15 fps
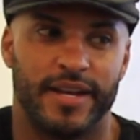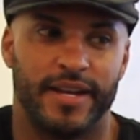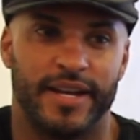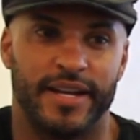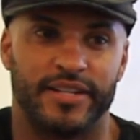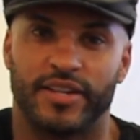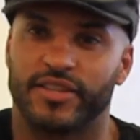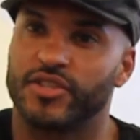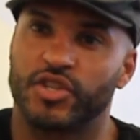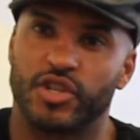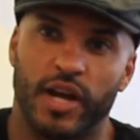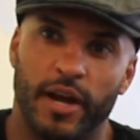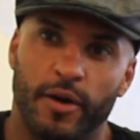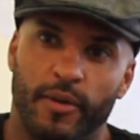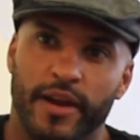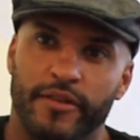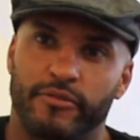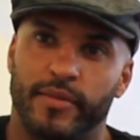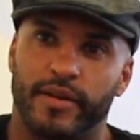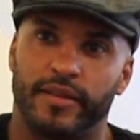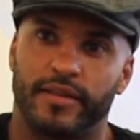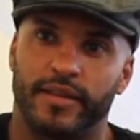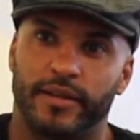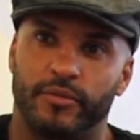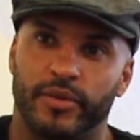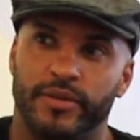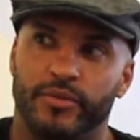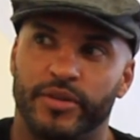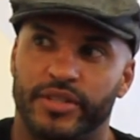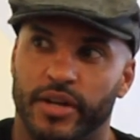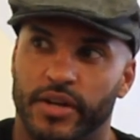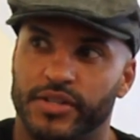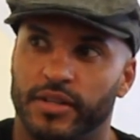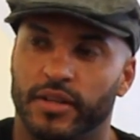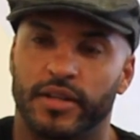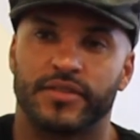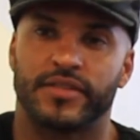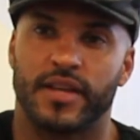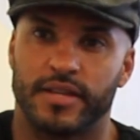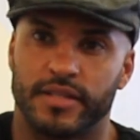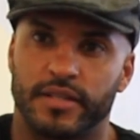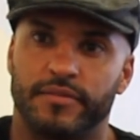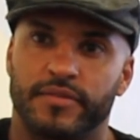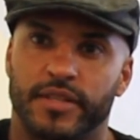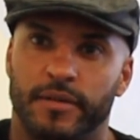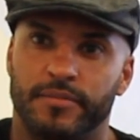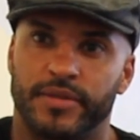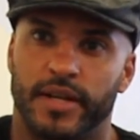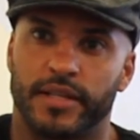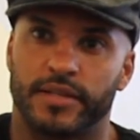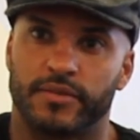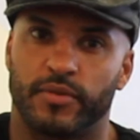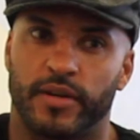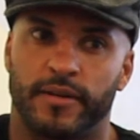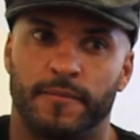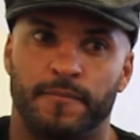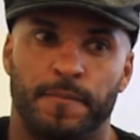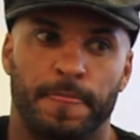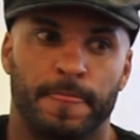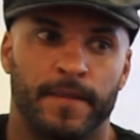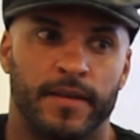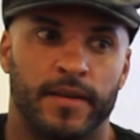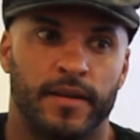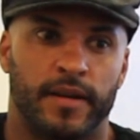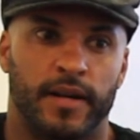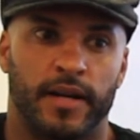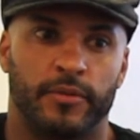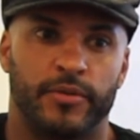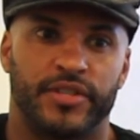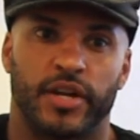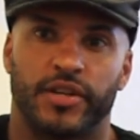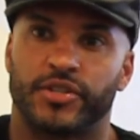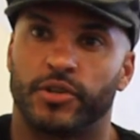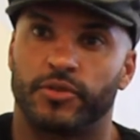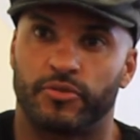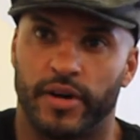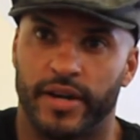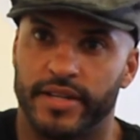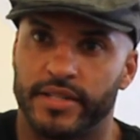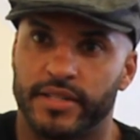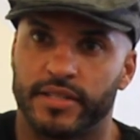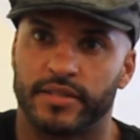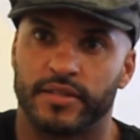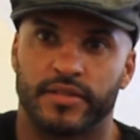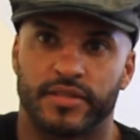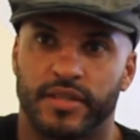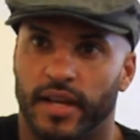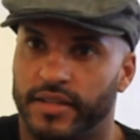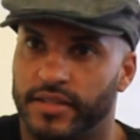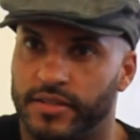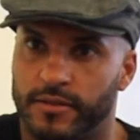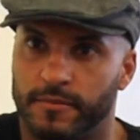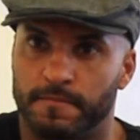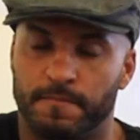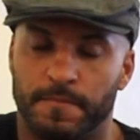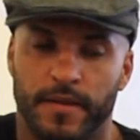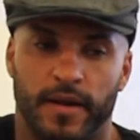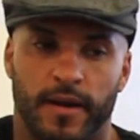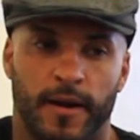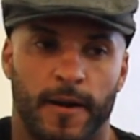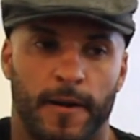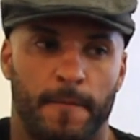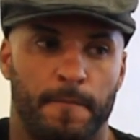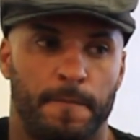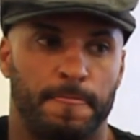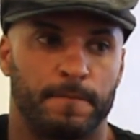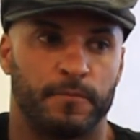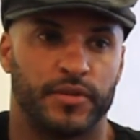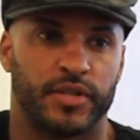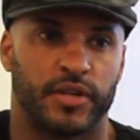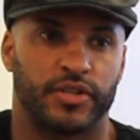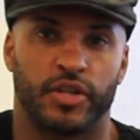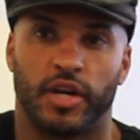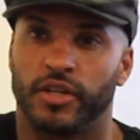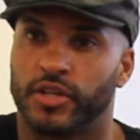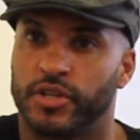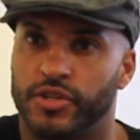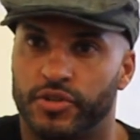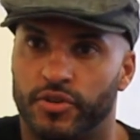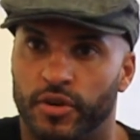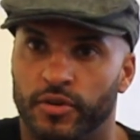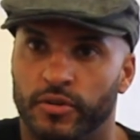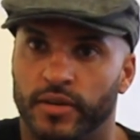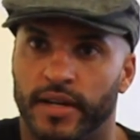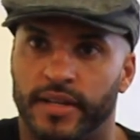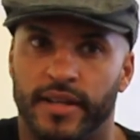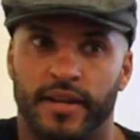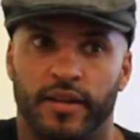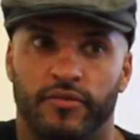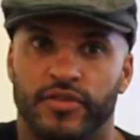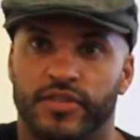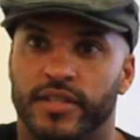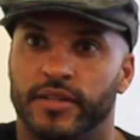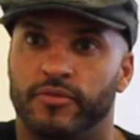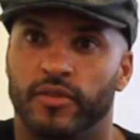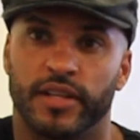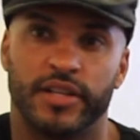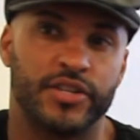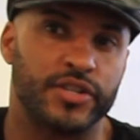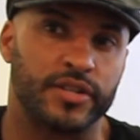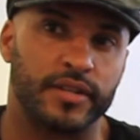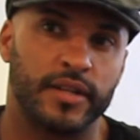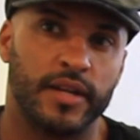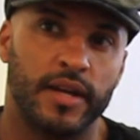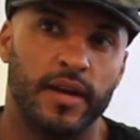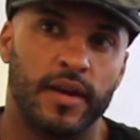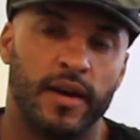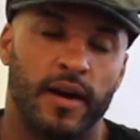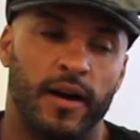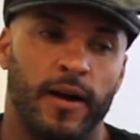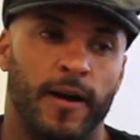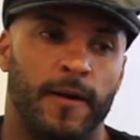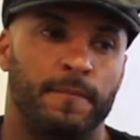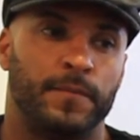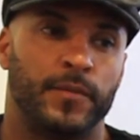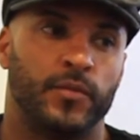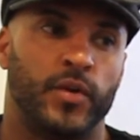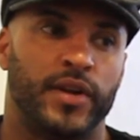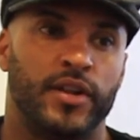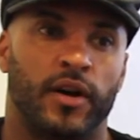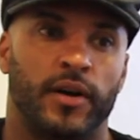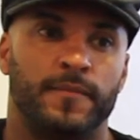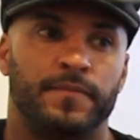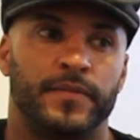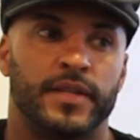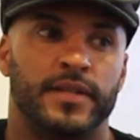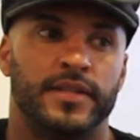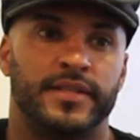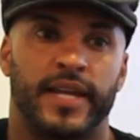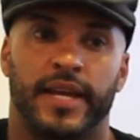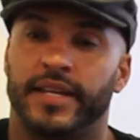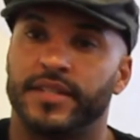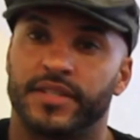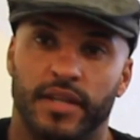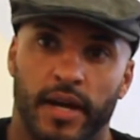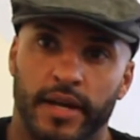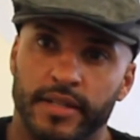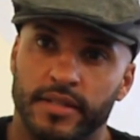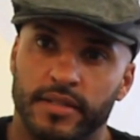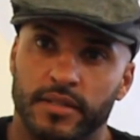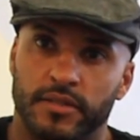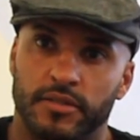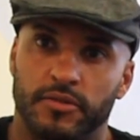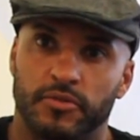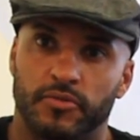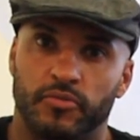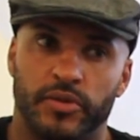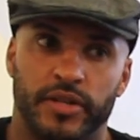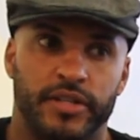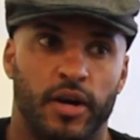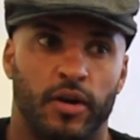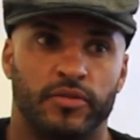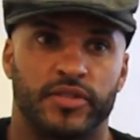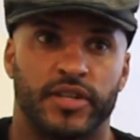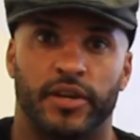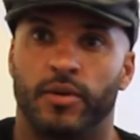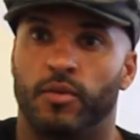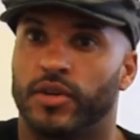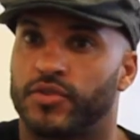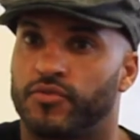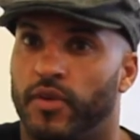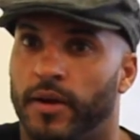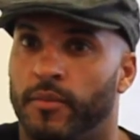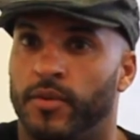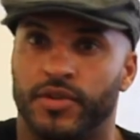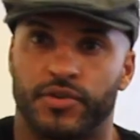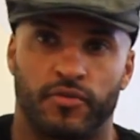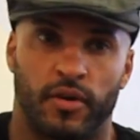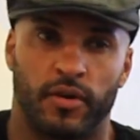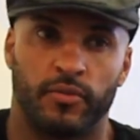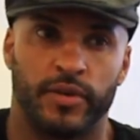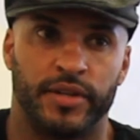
It doesn't shy away from anything. We touch a lot of sensitive subjects when we touch on race, sexism, we touch gun control, and then obviously religion. We're not taking sides. We don't tell you what's right and what's wrong.